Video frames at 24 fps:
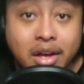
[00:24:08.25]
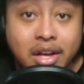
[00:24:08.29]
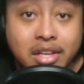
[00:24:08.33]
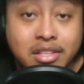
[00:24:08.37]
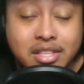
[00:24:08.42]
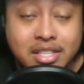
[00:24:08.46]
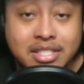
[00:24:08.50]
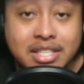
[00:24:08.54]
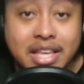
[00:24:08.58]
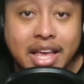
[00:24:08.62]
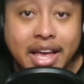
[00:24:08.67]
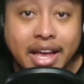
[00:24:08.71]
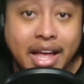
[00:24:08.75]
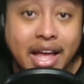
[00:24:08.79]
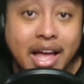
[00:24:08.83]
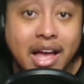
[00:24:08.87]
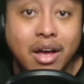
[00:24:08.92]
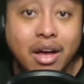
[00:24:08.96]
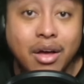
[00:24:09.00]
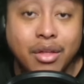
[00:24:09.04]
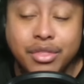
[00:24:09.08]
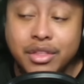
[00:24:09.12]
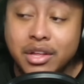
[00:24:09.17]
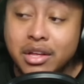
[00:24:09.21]
Just like
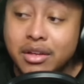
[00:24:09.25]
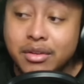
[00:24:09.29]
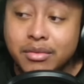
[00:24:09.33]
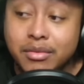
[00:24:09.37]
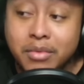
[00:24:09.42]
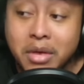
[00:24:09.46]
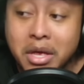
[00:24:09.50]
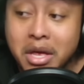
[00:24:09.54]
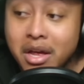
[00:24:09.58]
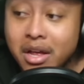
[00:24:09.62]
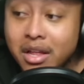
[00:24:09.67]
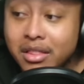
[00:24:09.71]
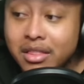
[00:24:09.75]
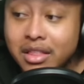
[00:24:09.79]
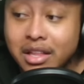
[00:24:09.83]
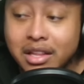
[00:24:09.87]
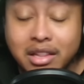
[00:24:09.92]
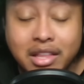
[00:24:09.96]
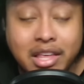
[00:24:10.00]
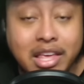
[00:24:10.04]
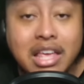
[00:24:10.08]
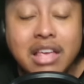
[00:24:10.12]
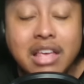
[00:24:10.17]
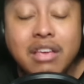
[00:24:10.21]
how the the
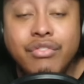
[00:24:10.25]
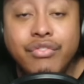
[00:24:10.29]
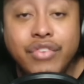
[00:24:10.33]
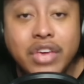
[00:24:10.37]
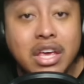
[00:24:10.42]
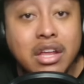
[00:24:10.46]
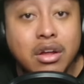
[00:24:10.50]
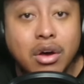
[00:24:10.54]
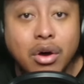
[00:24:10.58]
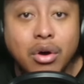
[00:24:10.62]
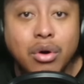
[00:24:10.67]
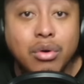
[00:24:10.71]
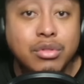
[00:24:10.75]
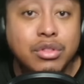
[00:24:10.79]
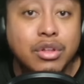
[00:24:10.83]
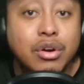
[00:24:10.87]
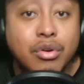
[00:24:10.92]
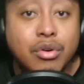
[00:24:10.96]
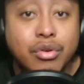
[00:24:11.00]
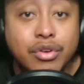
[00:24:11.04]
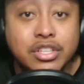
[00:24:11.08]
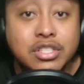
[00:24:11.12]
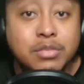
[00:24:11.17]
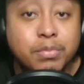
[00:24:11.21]
league vetoed the
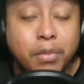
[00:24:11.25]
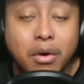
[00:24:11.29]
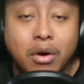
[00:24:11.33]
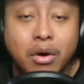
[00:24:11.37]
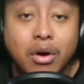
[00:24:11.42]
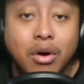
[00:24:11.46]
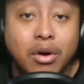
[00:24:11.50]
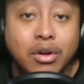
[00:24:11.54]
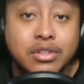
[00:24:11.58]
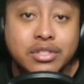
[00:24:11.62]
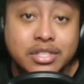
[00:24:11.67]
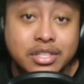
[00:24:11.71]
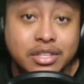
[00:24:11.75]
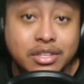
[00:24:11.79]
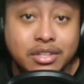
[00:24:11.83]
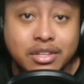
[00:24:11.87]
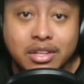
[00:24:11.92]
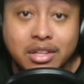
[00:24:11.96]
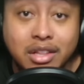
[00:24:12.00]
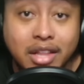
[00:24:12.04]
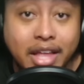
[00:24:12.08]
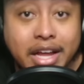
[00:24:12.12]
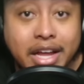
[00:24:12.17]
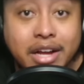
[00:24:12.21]
Chris Paul to
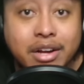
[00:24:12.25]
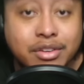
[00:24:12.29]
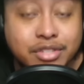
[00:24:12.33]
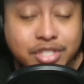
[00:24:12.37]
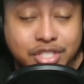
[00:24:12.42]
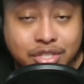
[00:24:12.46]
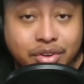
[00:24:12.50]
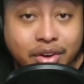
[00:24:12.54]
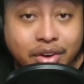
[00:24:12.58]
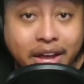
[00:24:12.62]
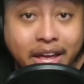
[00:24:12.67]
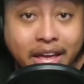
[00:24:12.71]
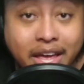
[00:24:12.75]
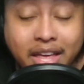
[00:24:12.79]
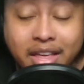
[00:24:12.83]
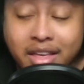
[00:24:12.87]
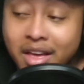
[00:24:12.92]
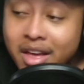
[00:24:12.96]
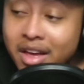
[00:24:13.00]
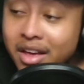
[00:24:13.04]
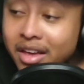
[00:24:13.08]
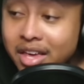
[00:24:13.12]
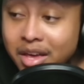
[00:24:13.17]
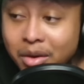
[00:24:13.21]
the Lakers trade.
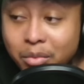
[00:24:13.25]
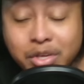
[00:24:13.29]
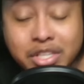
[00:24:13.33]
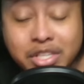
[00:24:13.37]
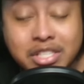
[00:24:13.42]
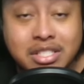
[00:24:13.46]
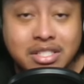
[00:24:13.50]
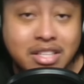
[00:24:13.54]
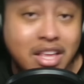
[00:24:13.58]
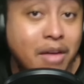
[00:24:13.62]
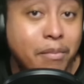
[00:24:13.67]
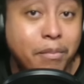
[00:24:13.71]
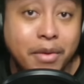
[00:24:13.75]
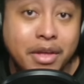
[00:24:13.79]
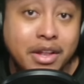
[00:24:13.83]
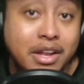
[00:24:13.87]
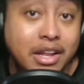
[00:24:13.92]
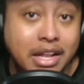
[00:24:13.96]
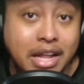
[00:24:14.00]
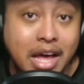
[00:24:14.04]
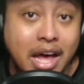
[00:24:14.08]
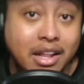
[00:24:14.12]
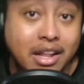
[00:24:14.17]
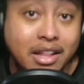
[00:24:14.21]
Can we step in
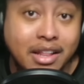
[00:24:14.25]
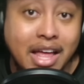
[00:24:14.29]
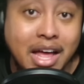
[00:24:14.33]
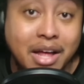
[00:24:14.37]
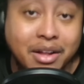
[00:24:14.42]
and not allow